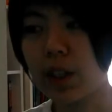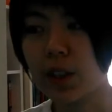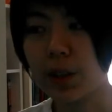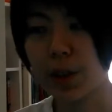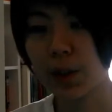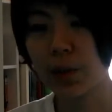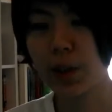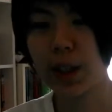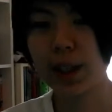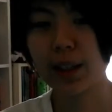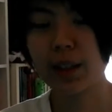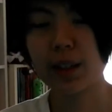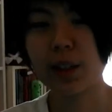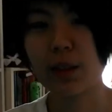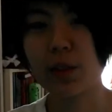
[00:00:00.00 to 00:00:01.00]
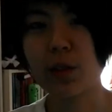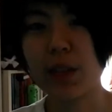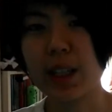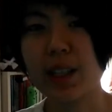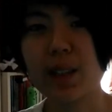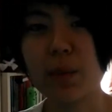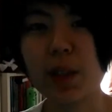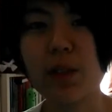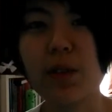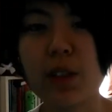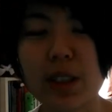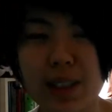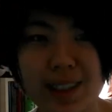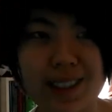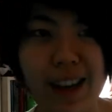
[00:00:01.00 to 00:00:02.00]
So I feel like if you write something for
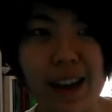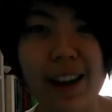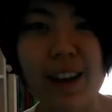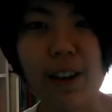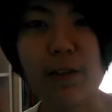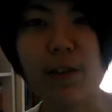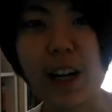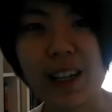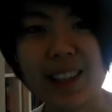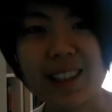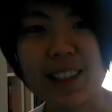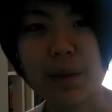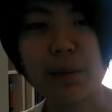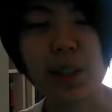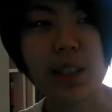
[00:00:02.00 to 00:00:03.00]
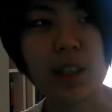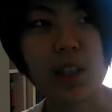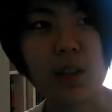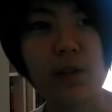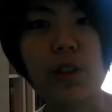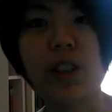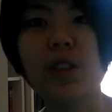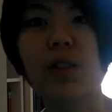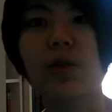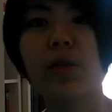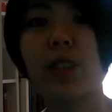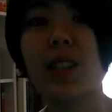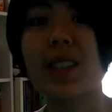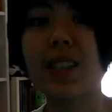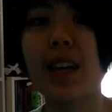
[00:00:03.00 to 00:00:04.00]
the sake of writing something different, or for
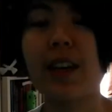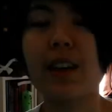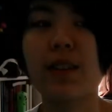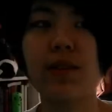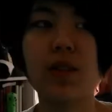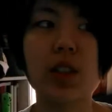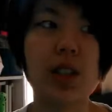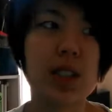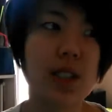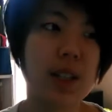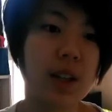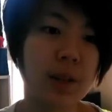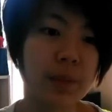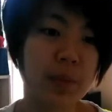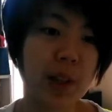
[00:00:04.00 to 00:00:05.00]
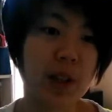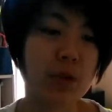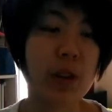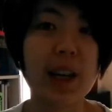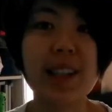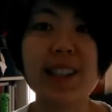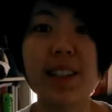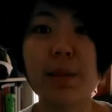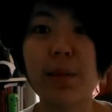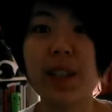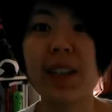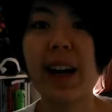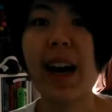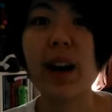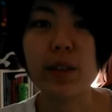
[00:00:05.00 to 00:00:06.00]
the sake of just writing
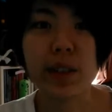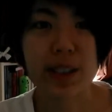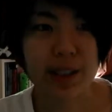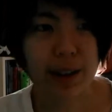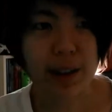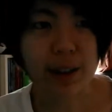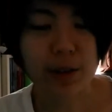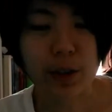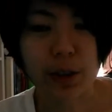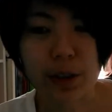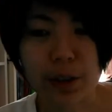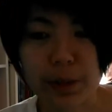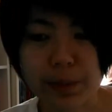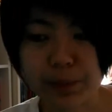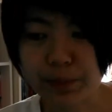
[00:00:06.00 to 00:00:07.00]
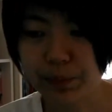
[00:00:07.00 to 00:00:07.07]
something outside of your